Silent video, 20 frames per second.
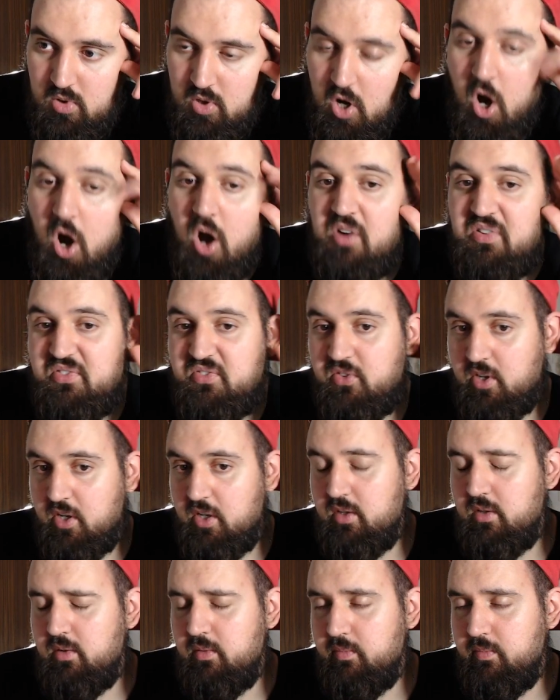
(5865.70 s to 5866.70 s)

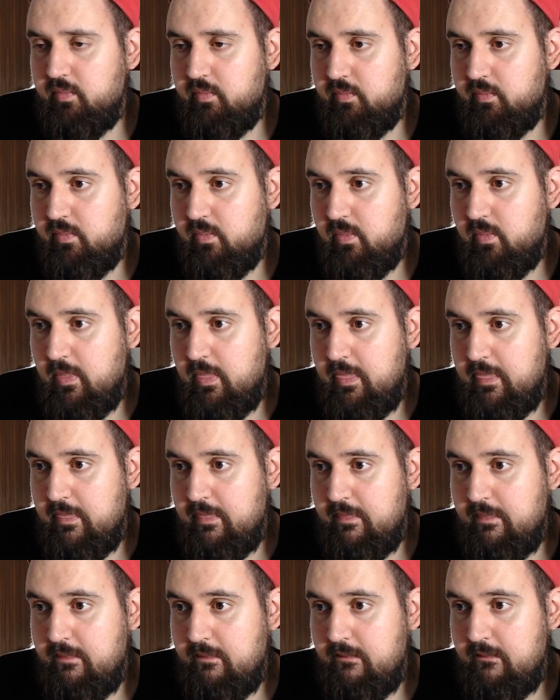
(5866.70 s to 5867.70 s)
often,
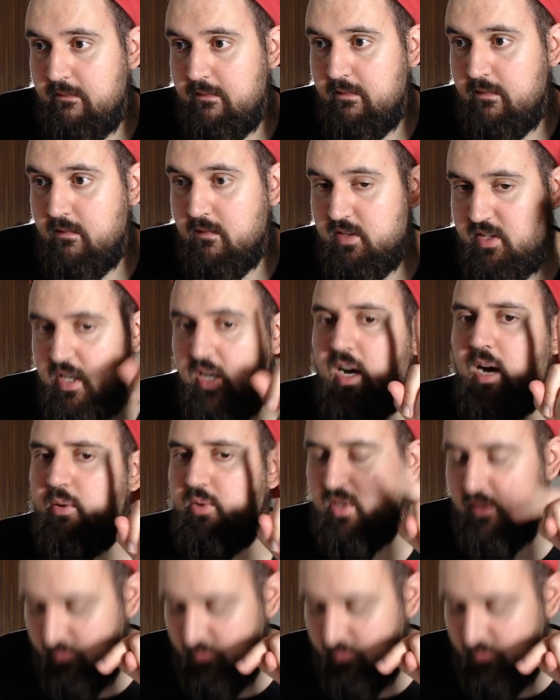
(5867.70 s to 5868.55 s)
here I will